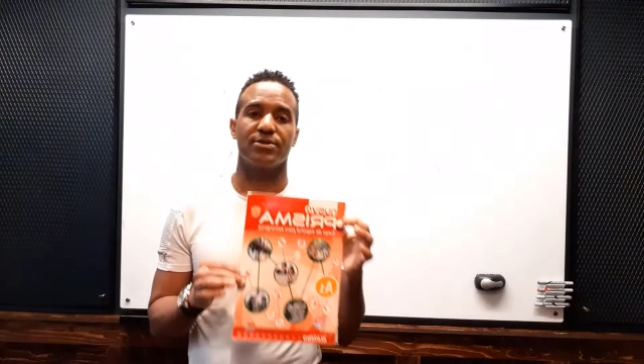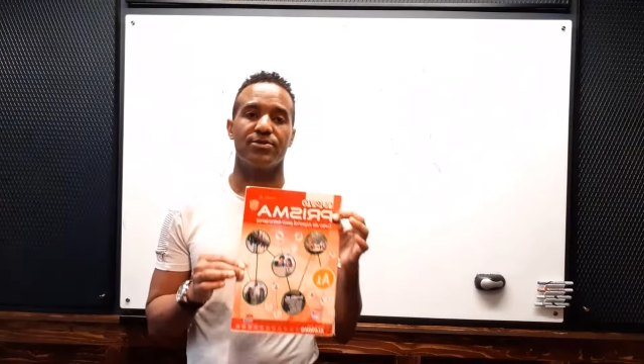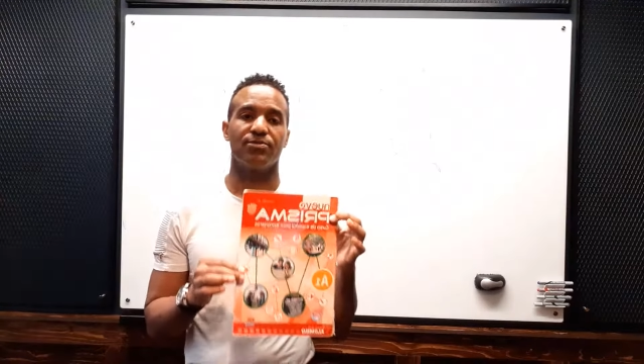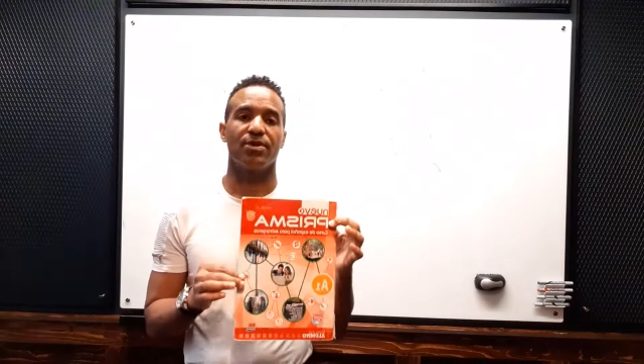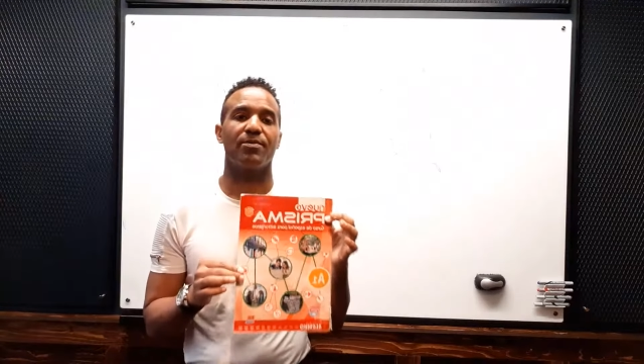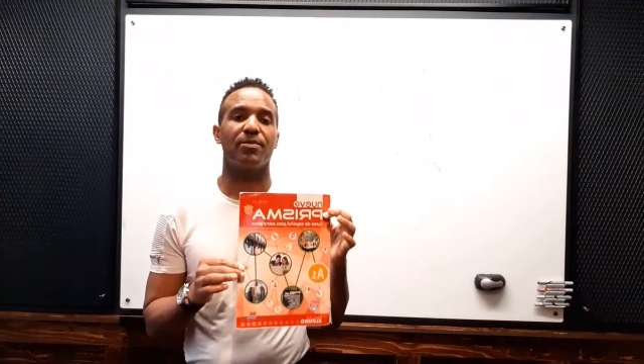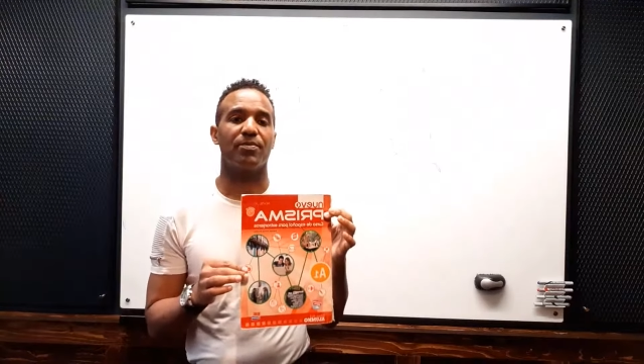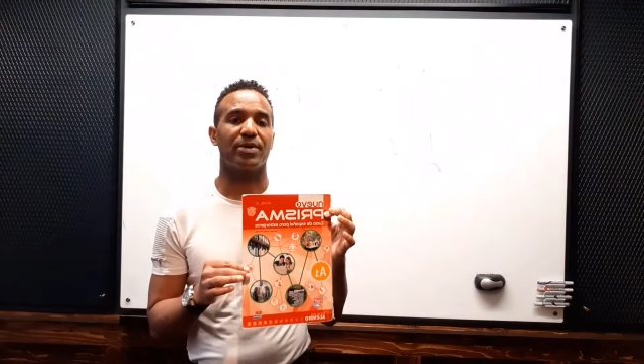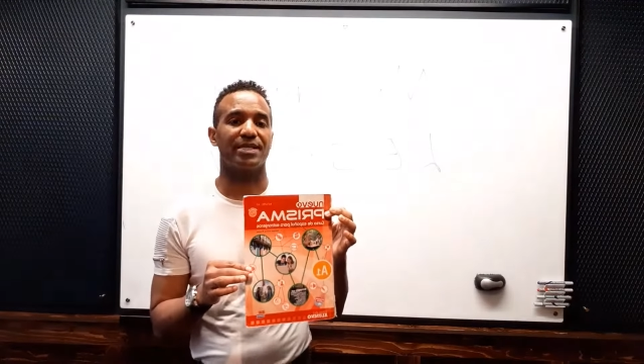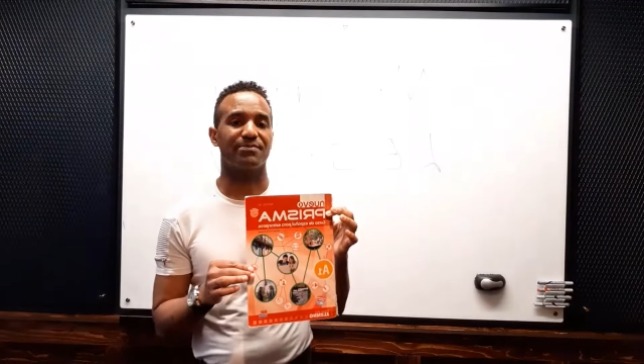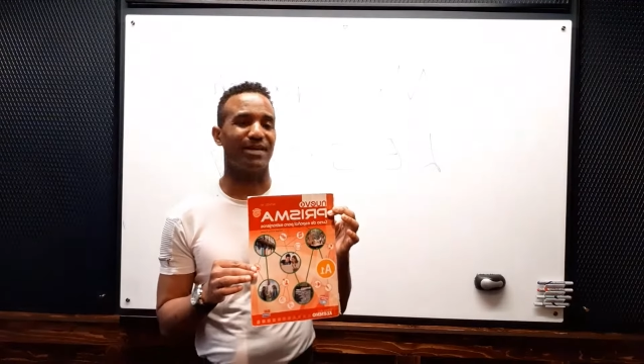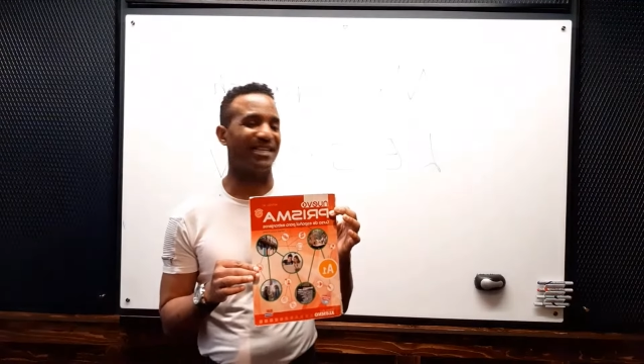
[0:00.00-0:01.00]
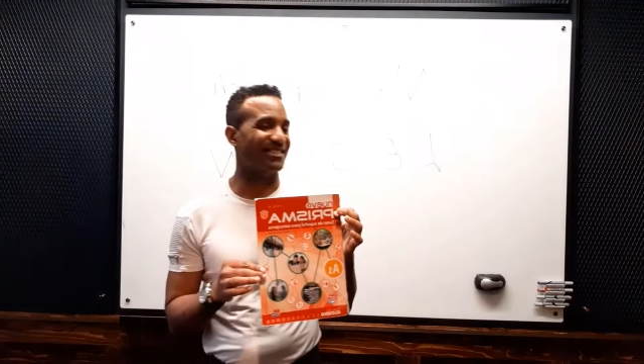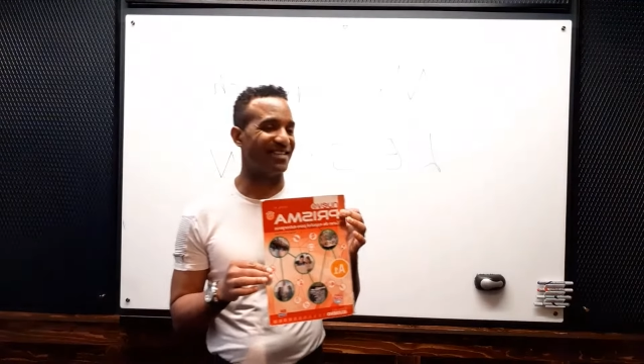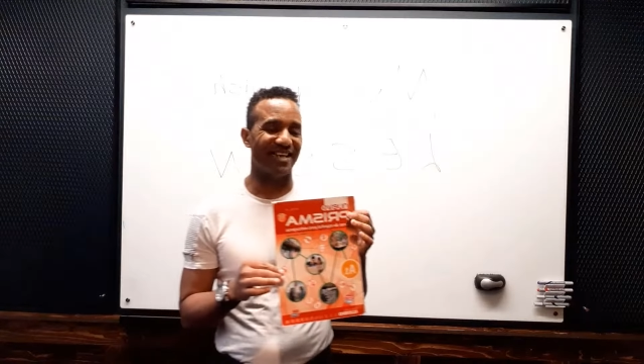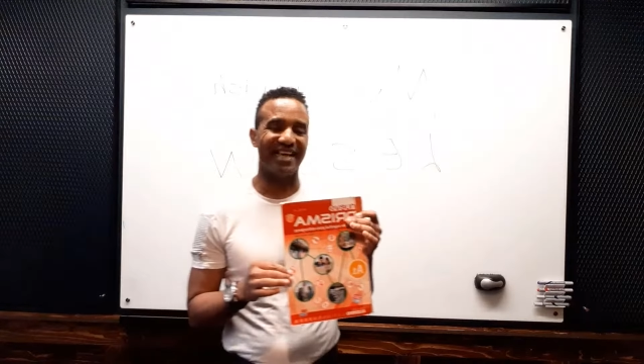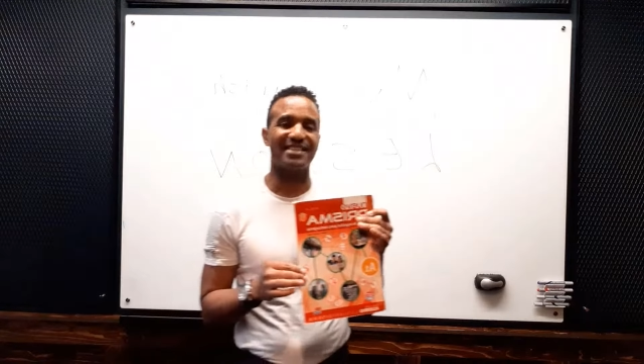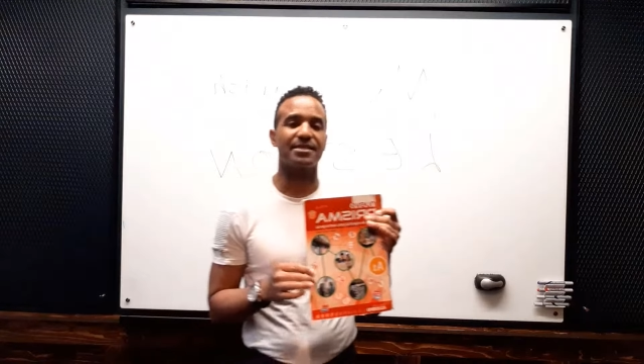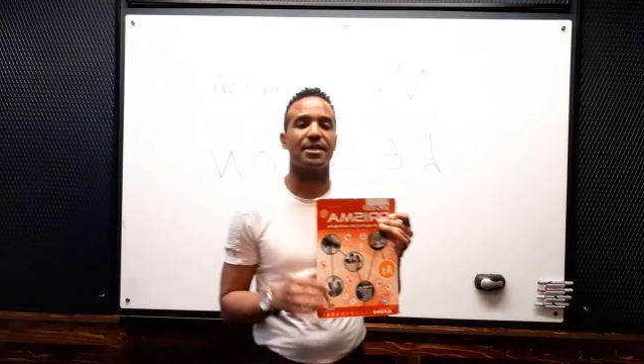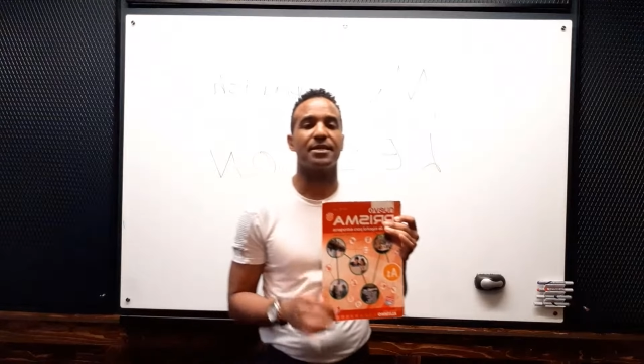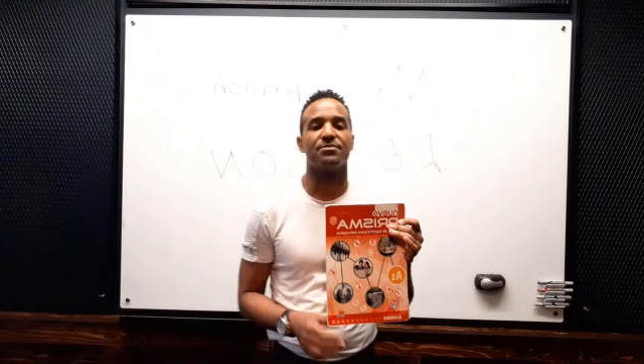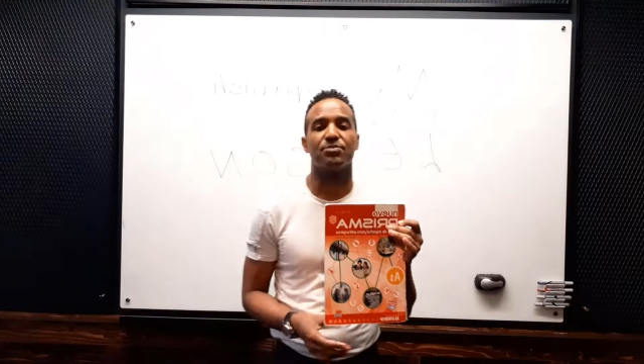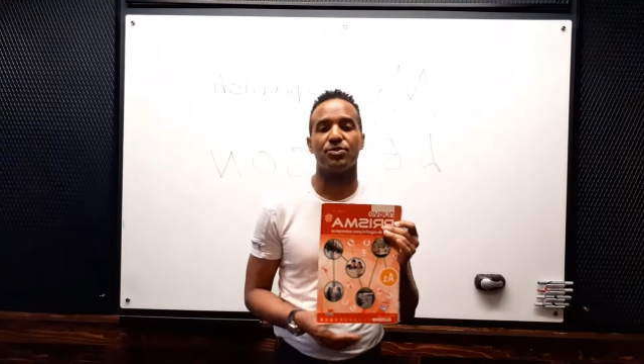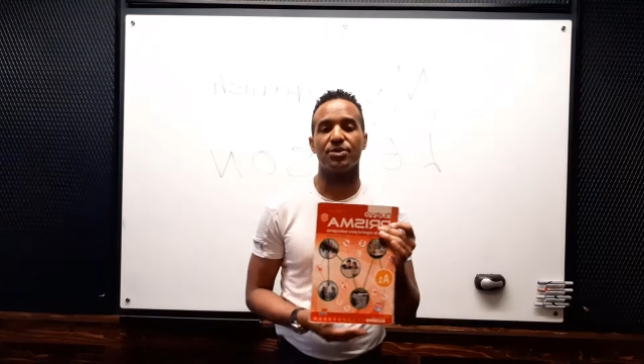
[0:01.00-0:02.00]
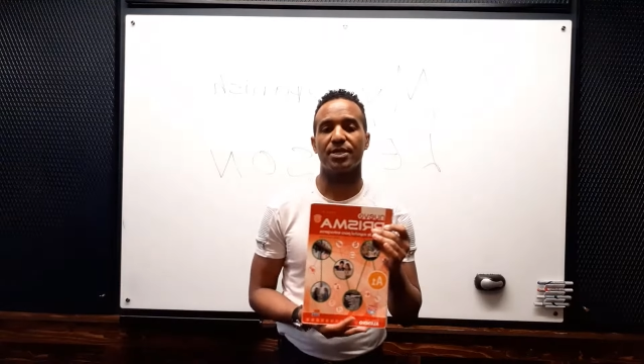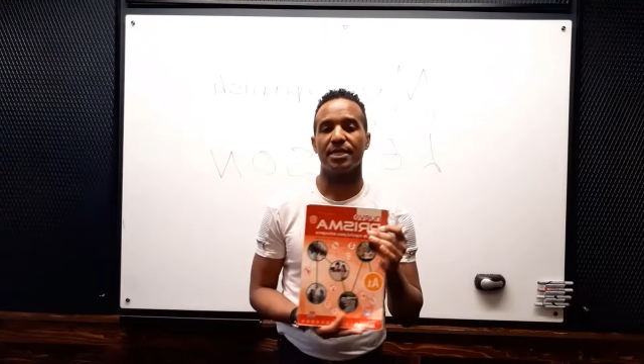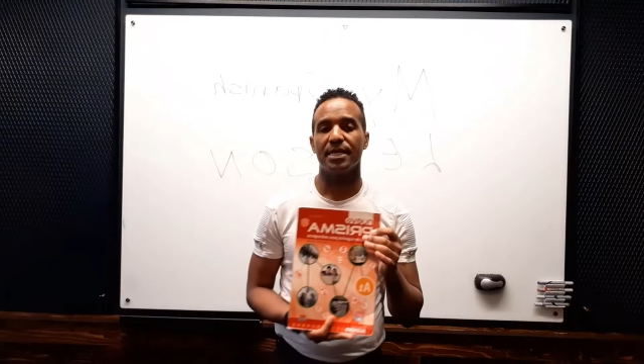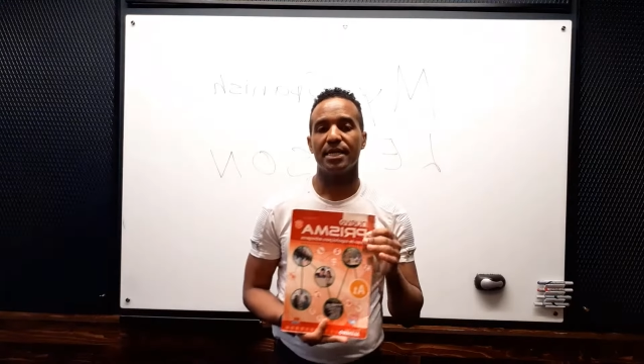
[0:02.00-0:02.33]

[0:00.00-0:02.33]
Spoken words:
Nuevo Prisma. It's an excellent book.